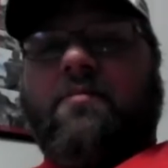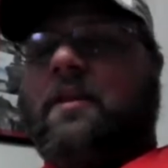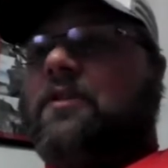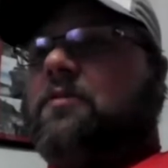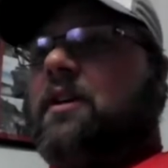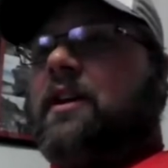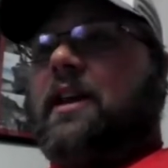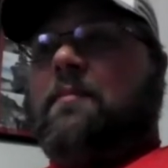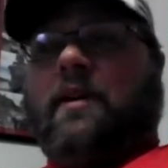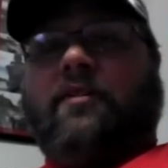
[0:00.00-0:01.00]
That's where I
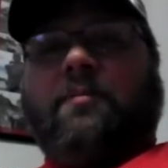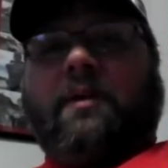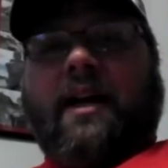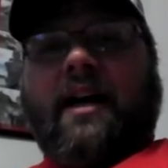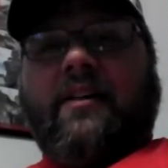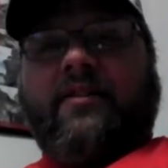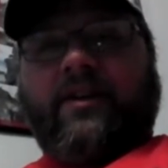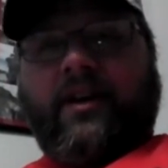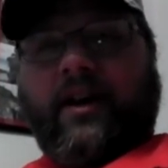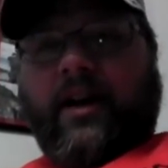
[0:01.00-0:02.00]
keep my
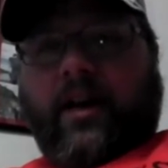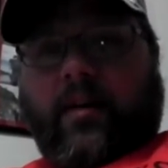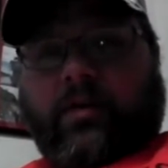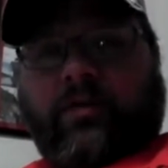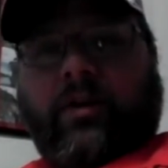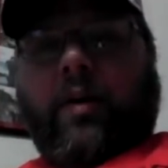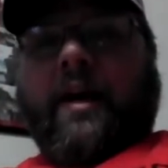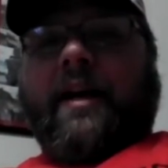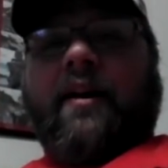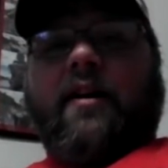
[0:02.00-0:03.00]
supplies. We're still
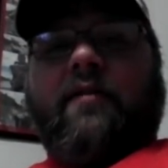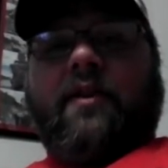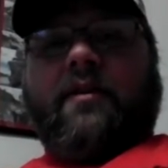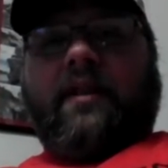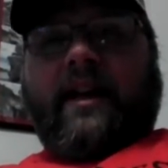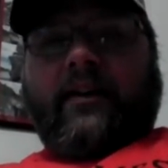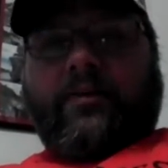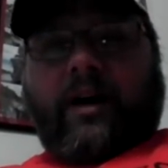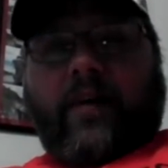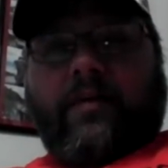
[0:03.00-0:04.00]
waiting on a few things.
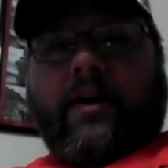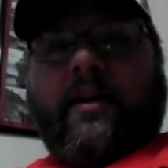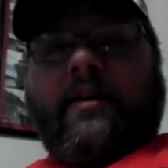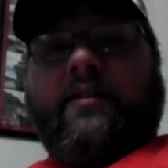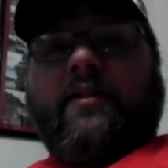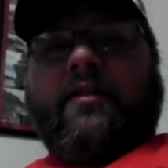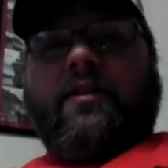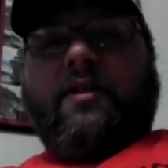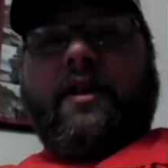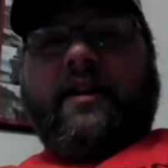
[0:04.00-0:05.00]
We're upgrading to the
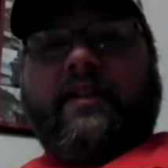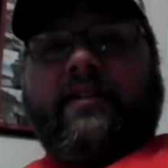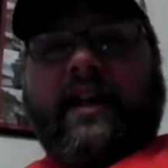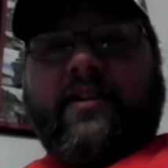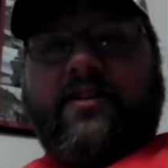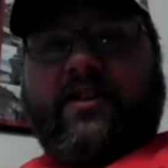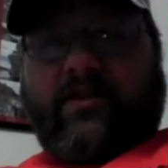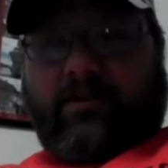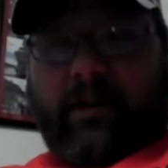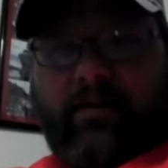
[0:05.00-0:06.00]
new Helix 10 G2N